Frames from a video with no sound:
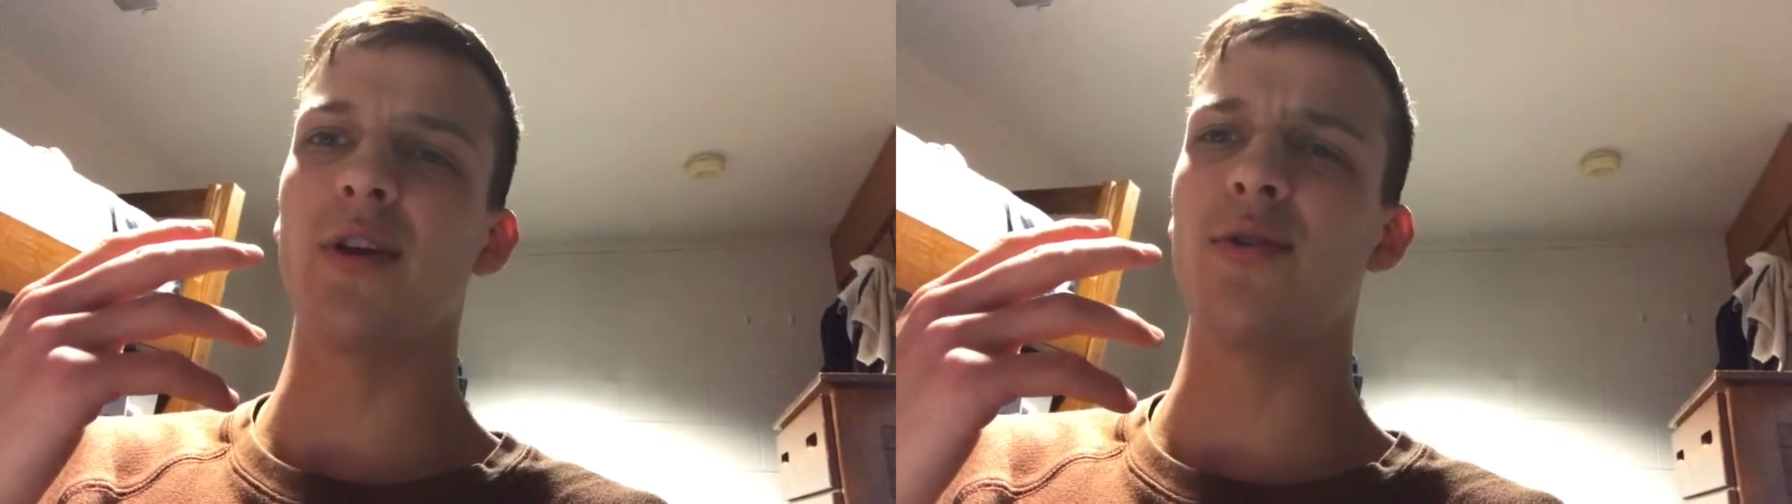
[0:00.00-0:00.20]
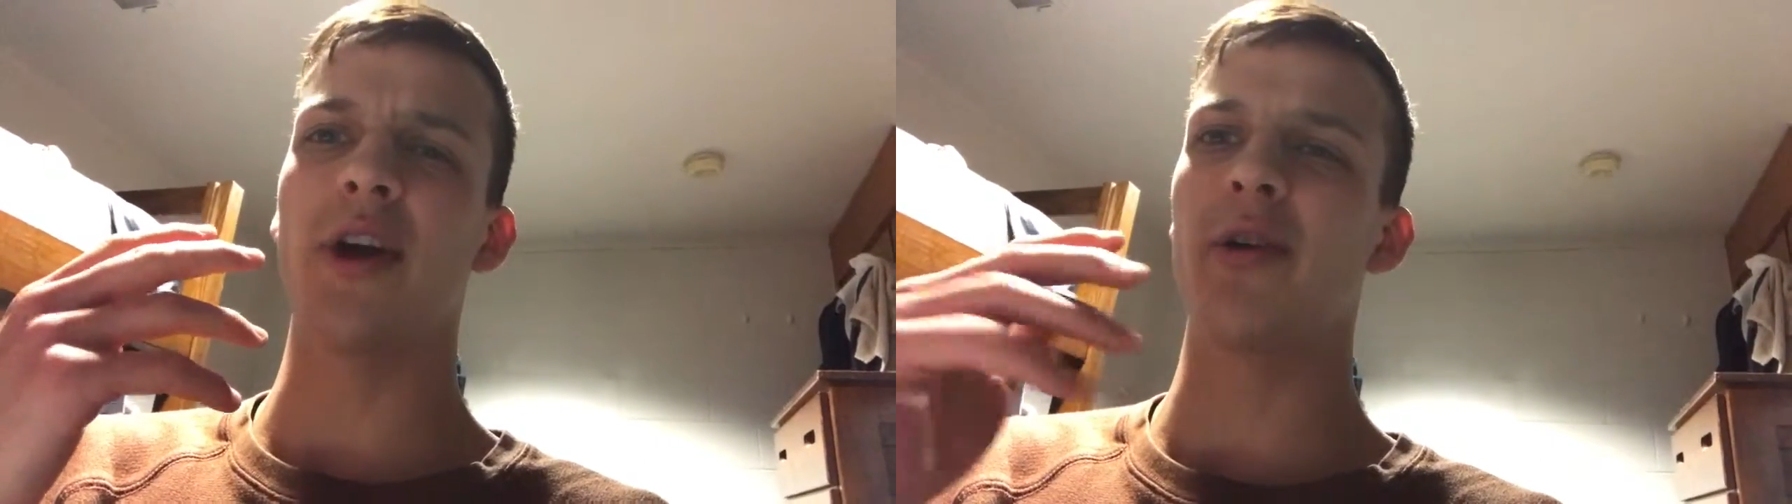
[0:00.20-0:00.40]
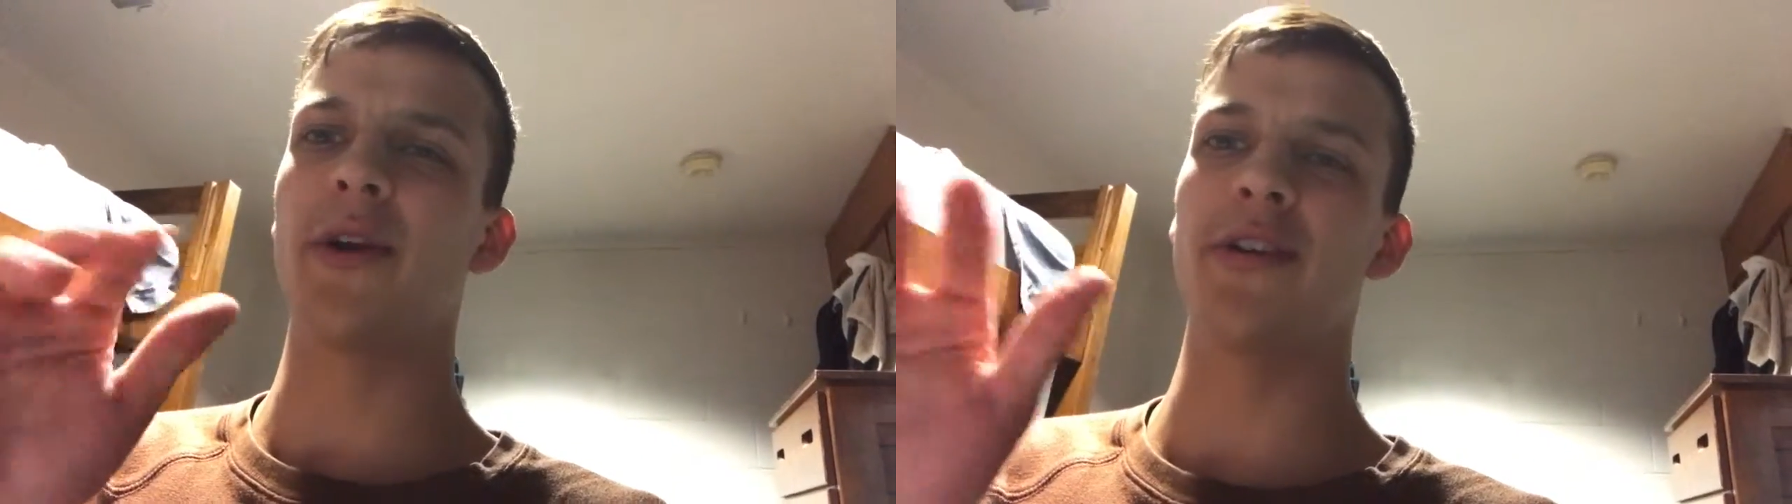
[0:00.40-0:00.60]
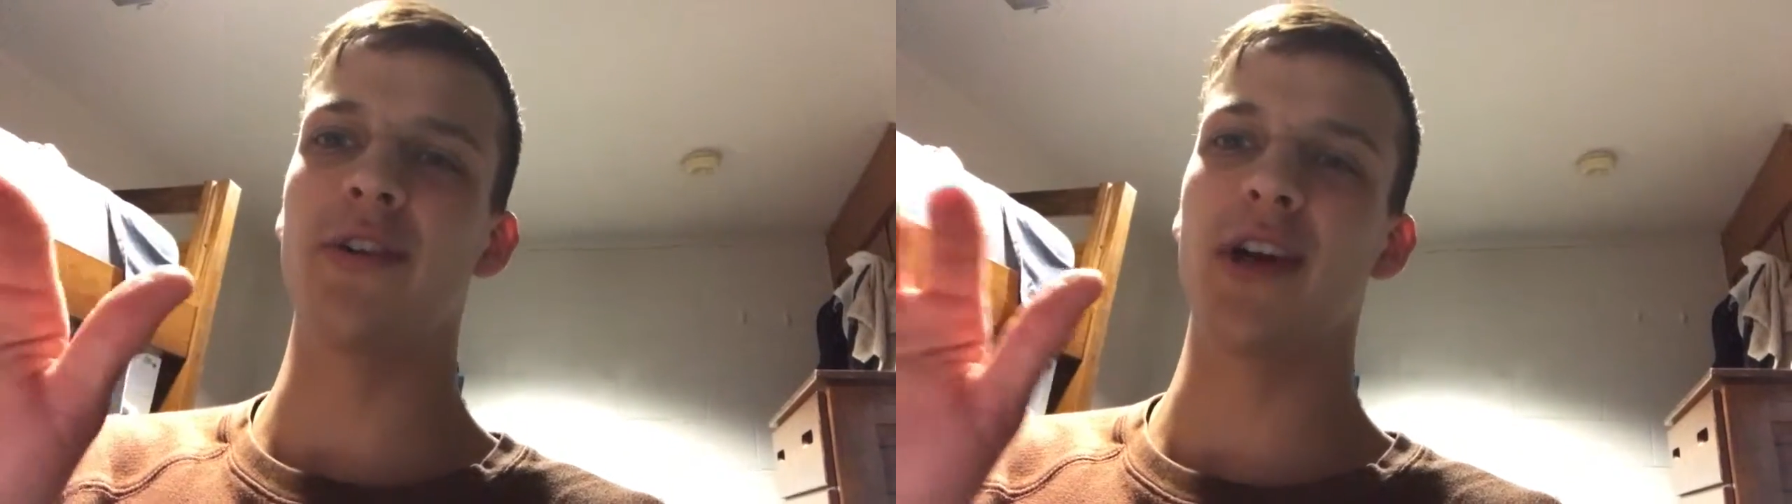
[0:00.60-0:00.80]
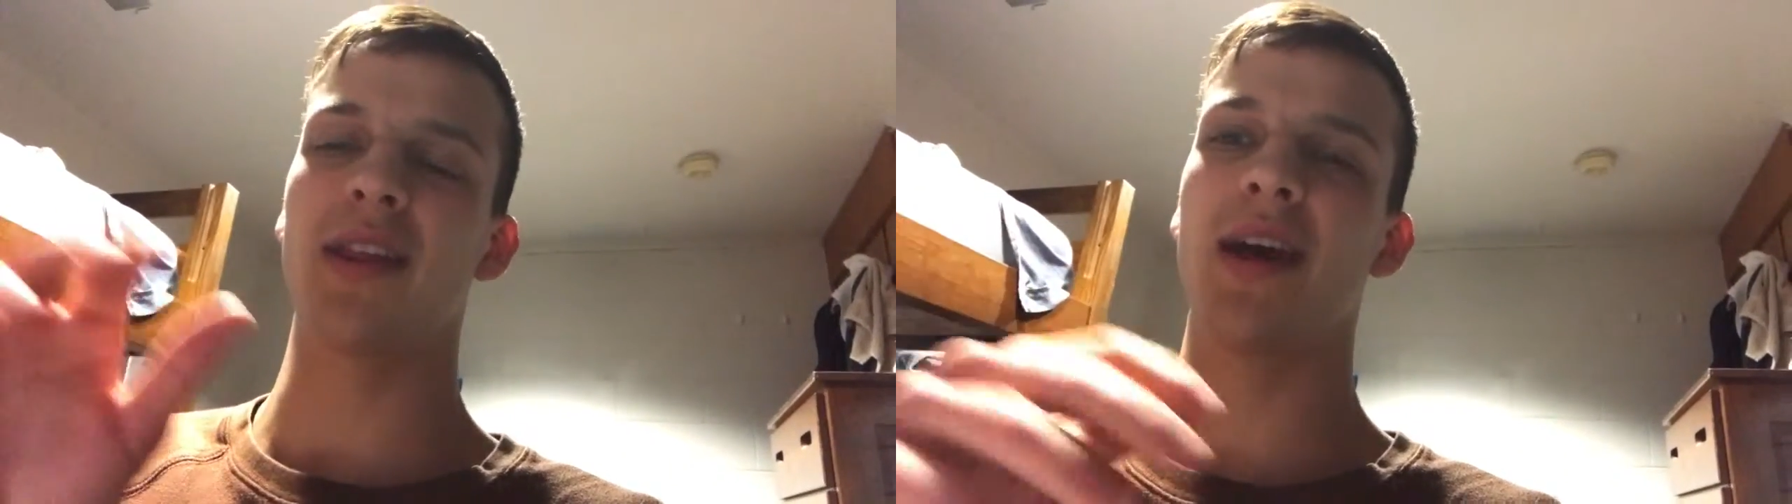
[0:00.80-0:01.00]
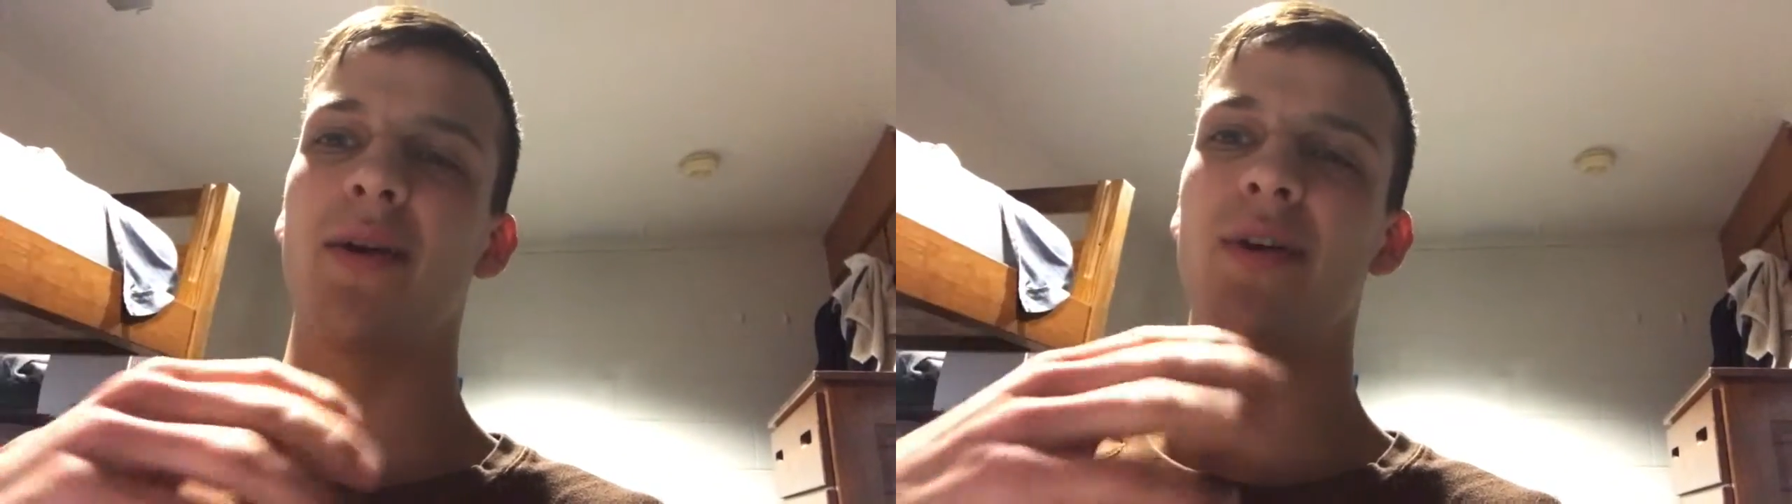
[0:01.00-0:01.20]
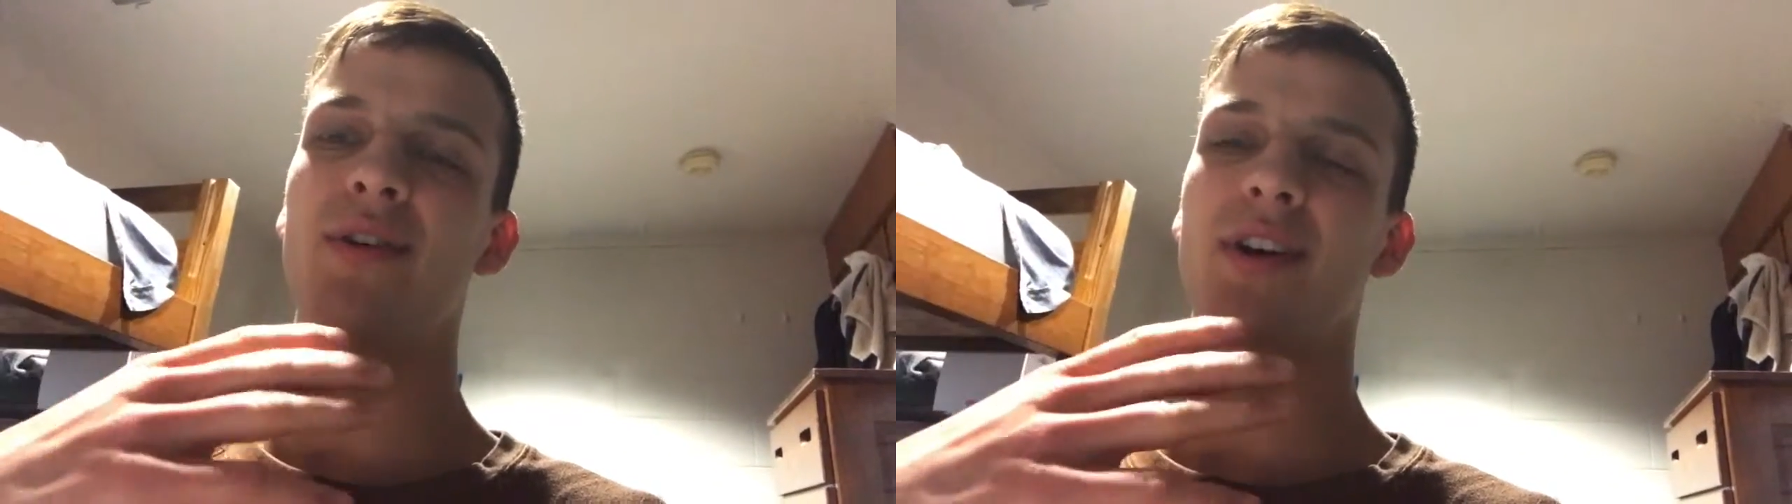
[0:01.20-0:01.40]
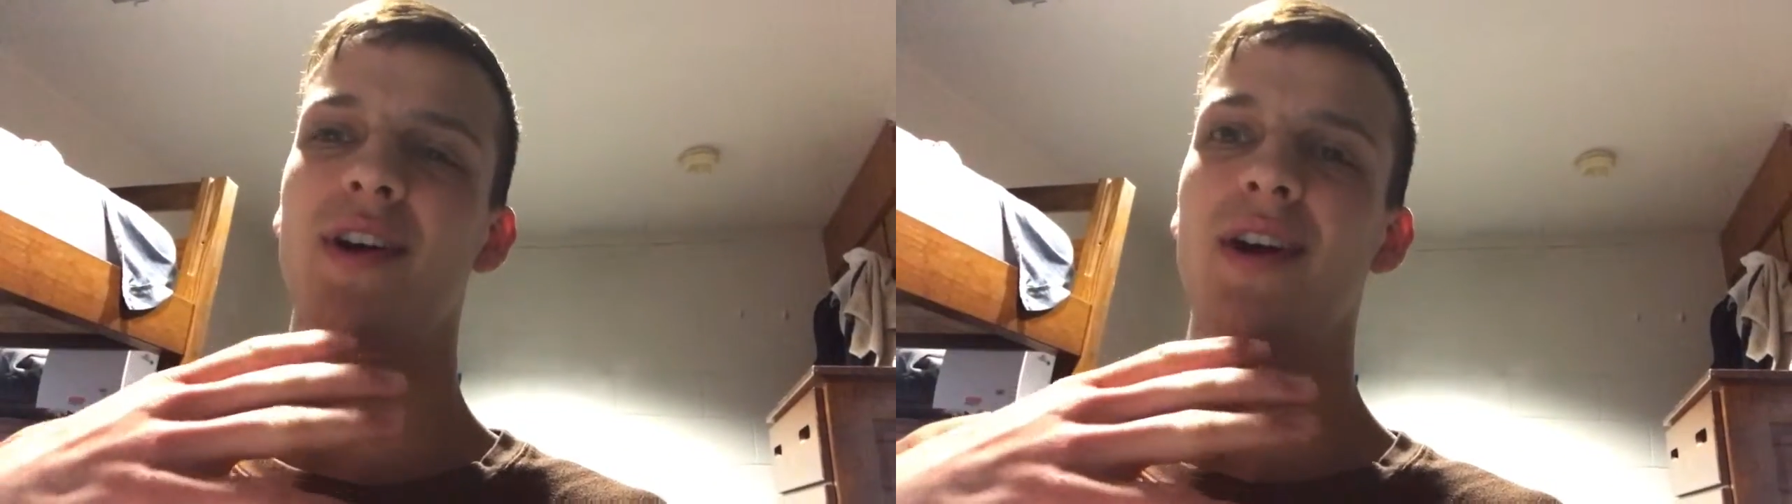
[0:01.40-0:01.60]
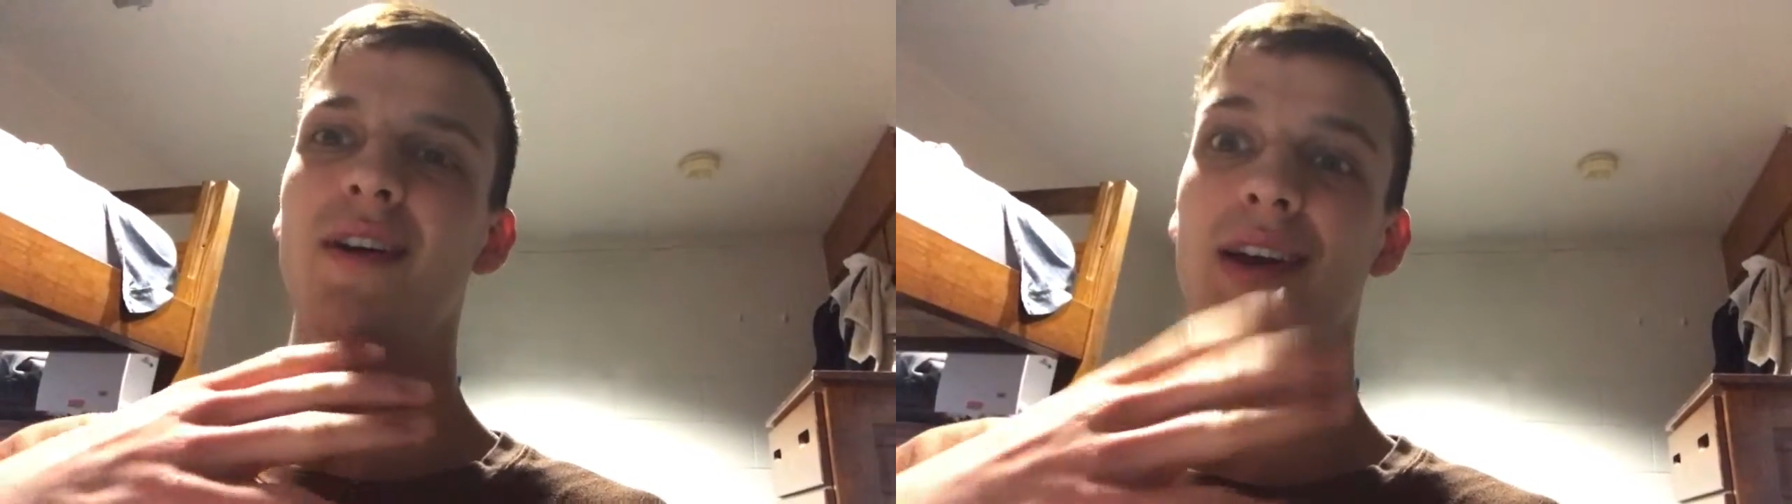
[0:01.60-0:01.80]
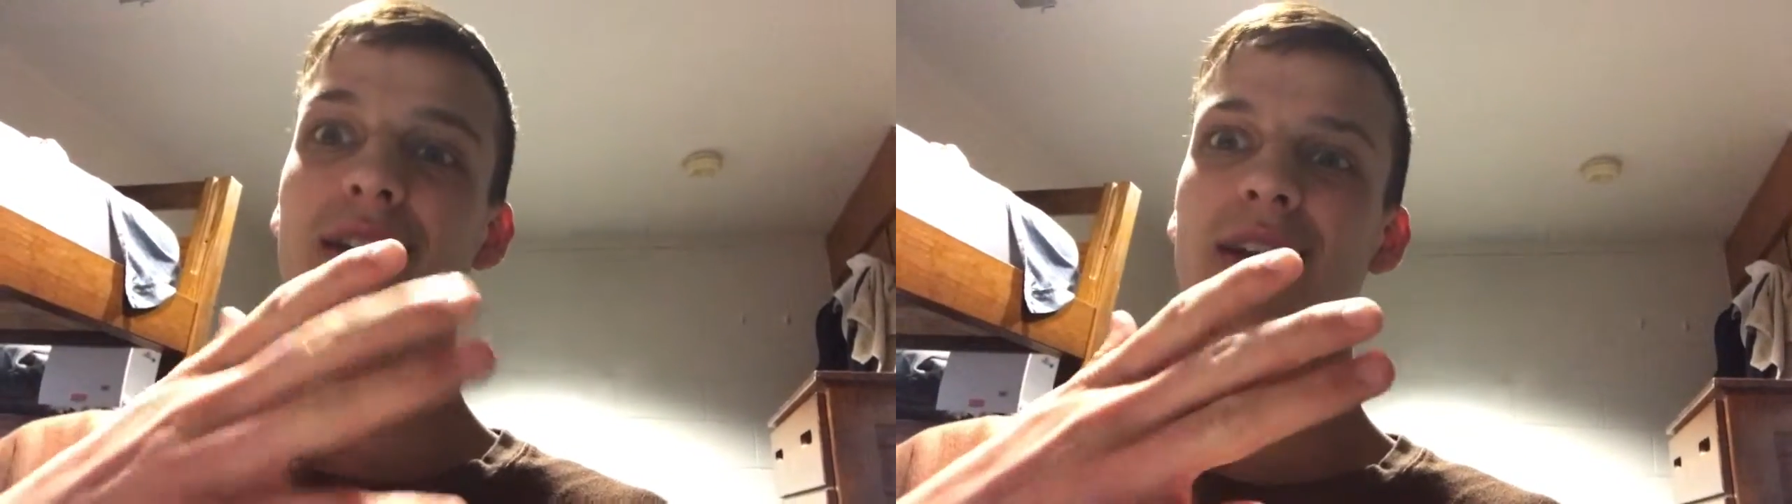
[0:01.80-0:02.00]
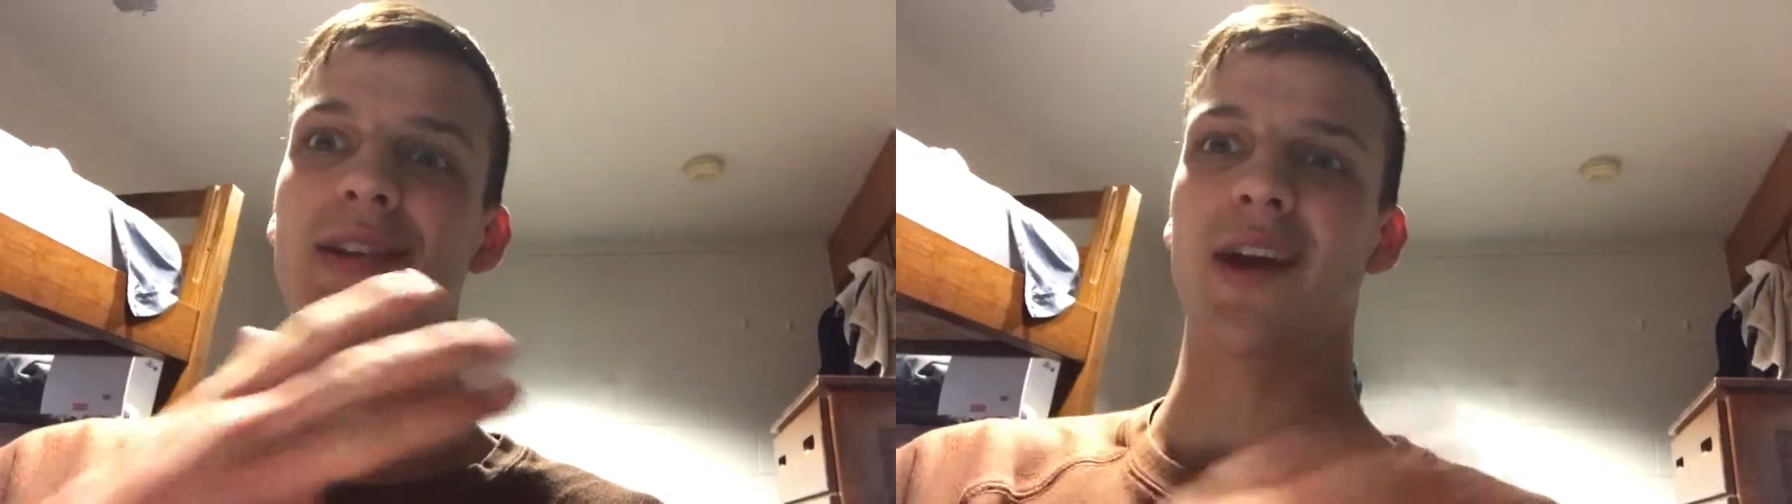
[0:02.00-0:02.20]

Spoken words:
oh, I don't want to look like that, I want to look like this.